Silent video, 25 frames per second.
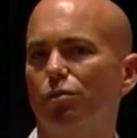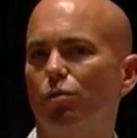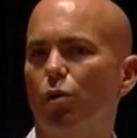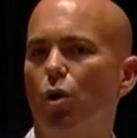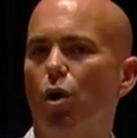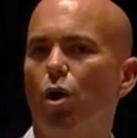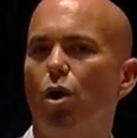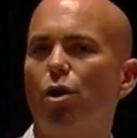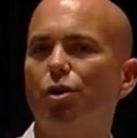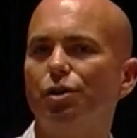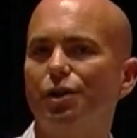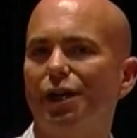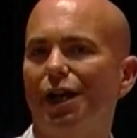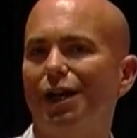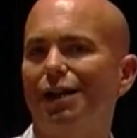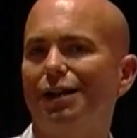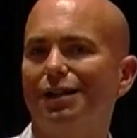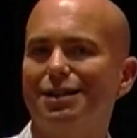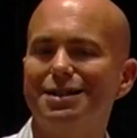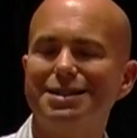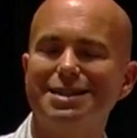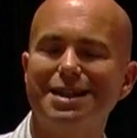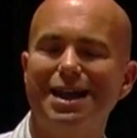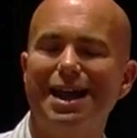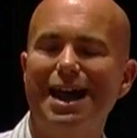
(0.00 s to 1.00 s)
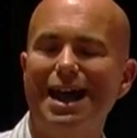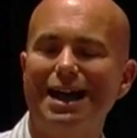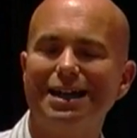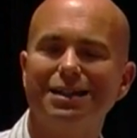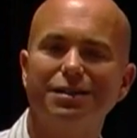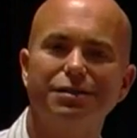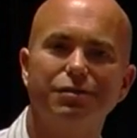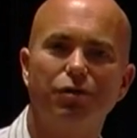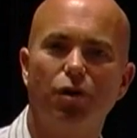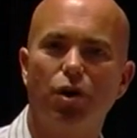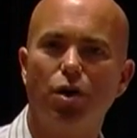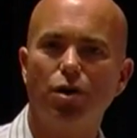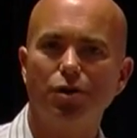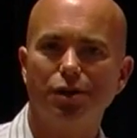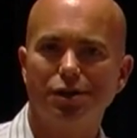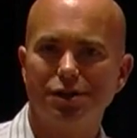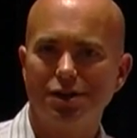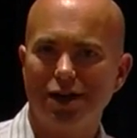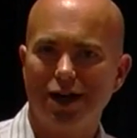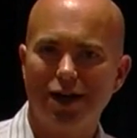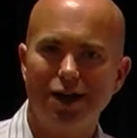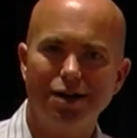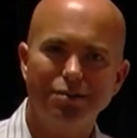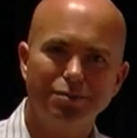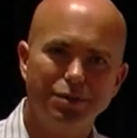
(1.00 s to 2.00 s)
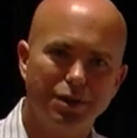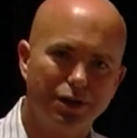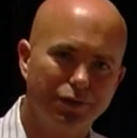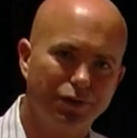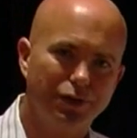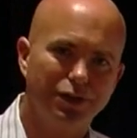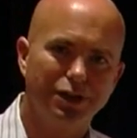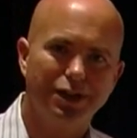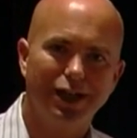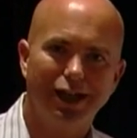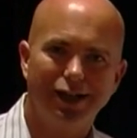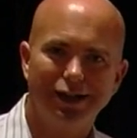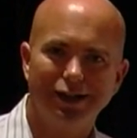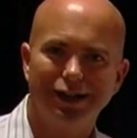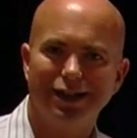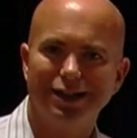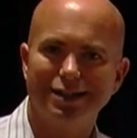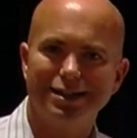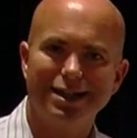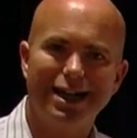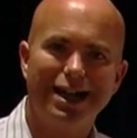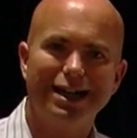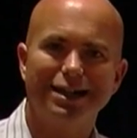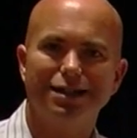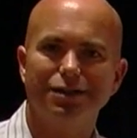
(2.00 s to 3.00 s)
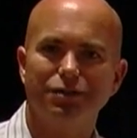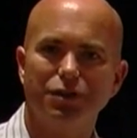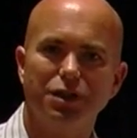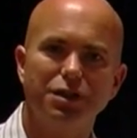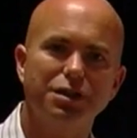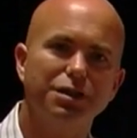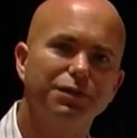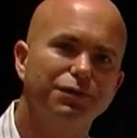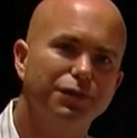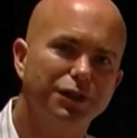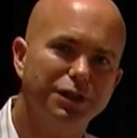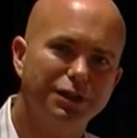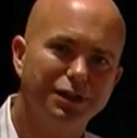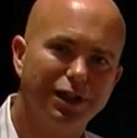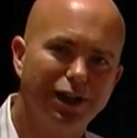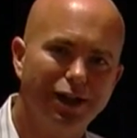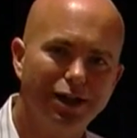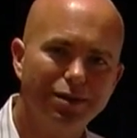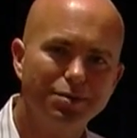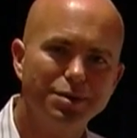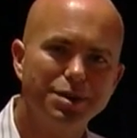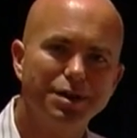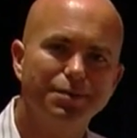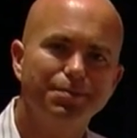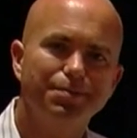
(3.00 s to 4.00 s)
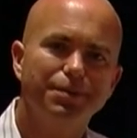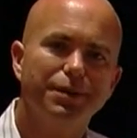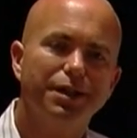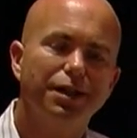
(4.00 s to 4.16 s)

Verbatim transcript: all data isn't active all the time. Different data gets active at different times.